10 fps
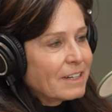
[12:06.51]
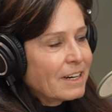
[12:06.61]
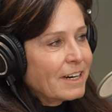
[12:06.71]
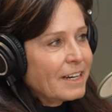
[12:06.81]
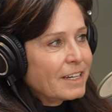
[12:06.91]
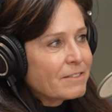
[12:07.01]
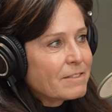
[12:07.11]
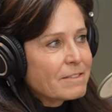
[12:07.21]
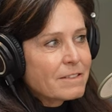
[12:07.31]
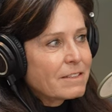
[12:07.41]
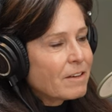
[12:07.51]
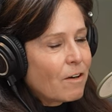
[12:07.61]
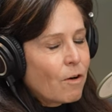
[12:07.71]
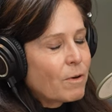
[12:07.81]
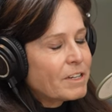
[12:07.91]
i
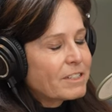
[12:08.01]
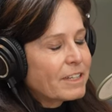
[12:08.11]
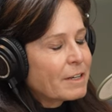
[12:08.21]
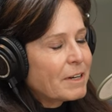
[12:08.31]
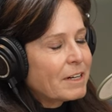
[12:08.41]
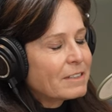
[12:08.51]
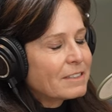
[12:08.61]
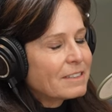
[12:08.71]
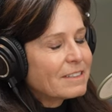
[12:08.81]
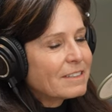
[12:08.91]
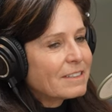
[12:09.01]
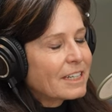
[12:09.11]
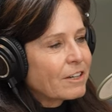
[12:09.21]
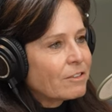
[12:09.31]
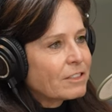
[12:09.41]
always think about
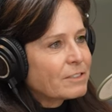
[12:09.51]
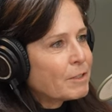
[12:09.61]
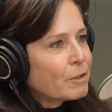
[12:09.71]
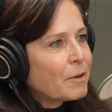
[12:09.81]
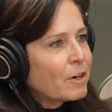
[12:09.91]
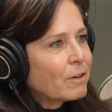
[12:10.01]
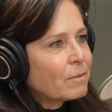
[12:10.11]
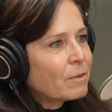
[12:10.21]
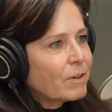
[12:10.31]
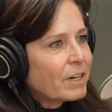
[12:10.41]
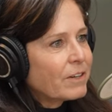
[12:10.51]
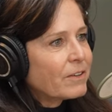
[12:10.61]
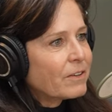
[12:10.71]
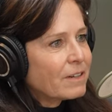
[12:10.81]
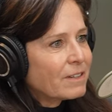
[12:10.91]
it could all disappear tomorrow. What would I
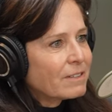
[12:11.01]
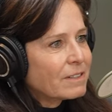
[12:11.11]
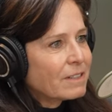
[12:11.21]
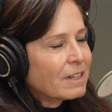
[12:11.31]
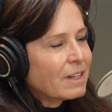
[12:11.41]
do? Yeah.